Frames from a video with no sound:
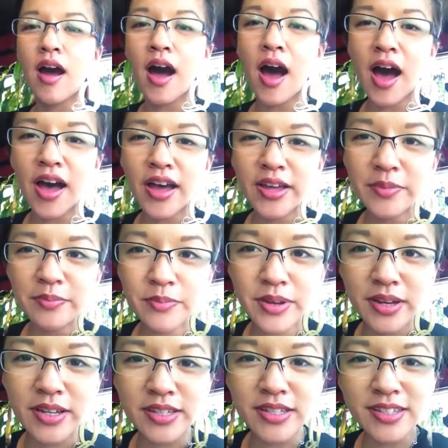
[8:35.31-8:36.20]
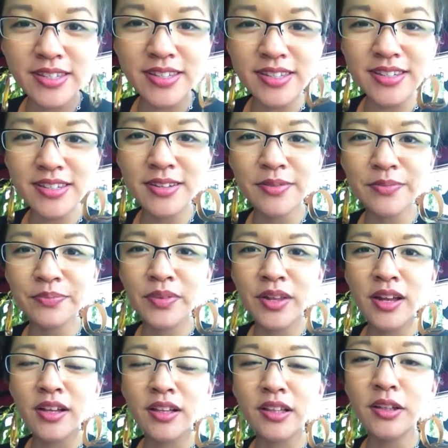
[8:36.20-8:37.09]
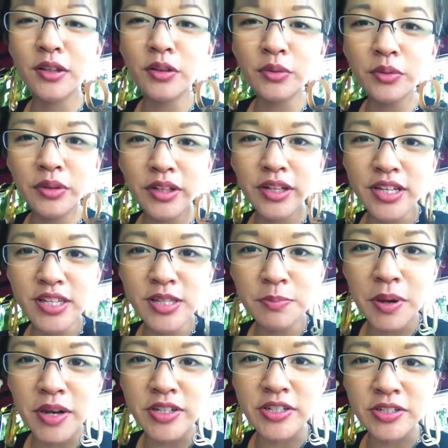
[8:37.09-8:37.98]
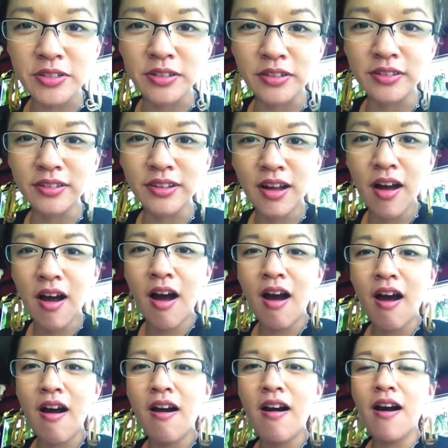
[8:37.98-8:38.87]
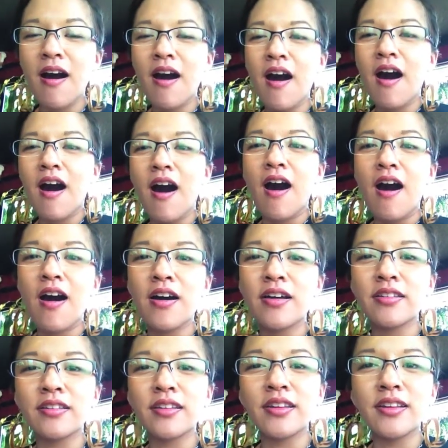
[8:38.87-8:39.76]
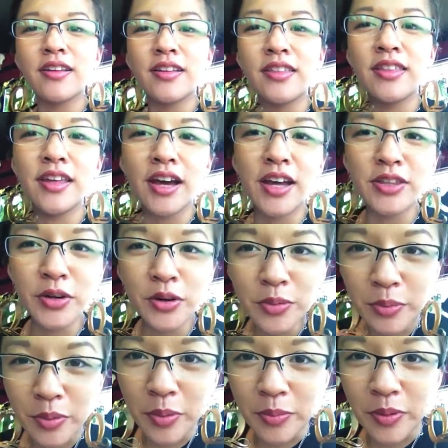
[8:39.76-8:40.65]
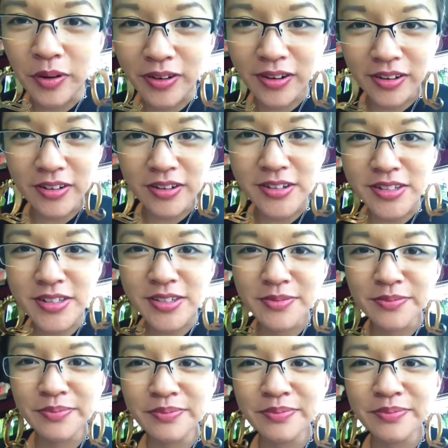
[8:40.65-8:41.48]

I missed Lil Woody's special on the adobo burgers.